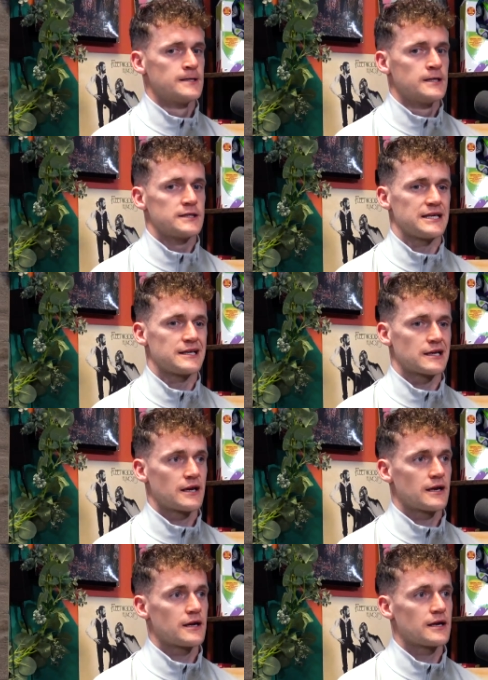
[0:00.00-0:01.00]
leading
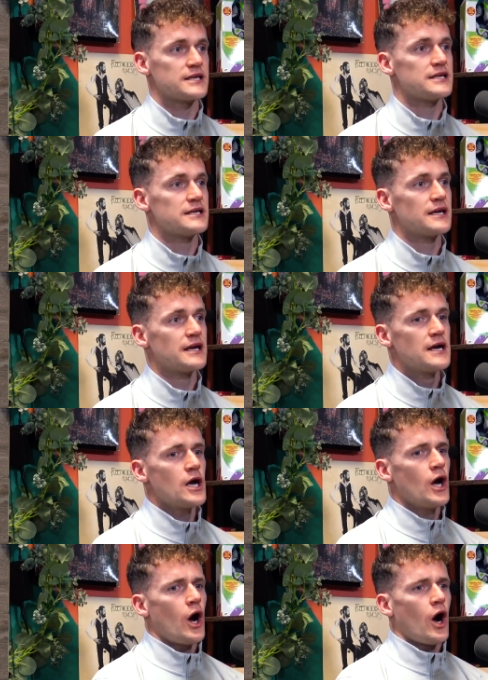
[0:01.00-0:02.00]
people on and shit like that.
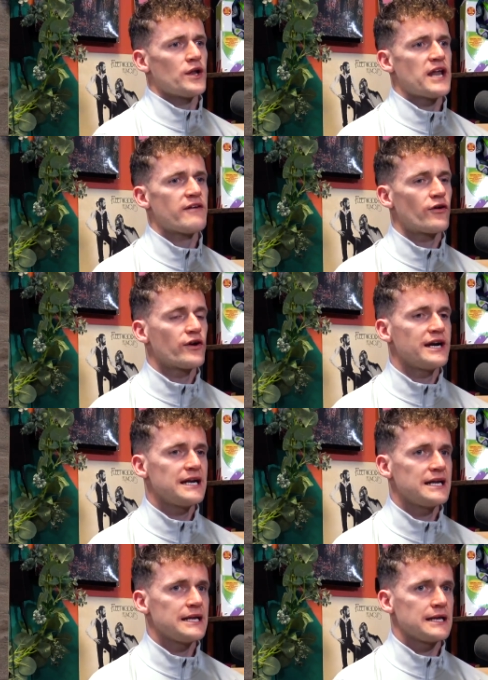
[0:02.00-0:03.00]
Never
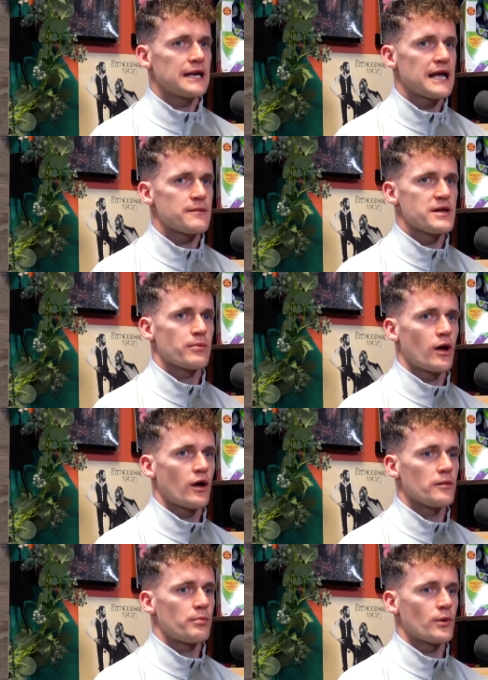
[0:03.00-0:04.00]
really led people
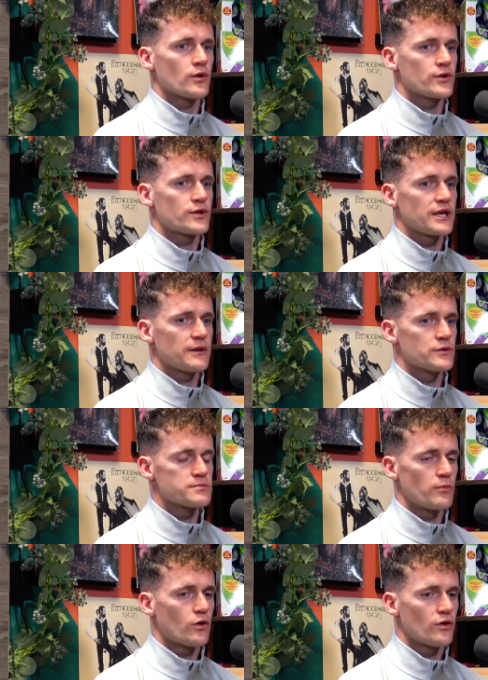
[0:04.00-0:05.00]
on, but it was
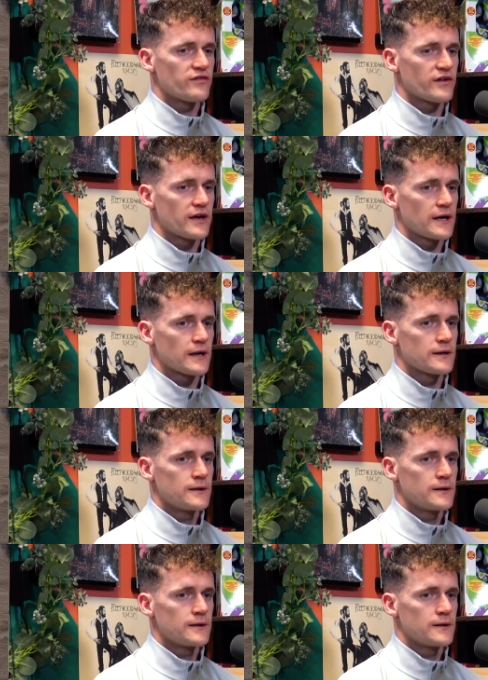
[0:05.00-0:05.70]
more of a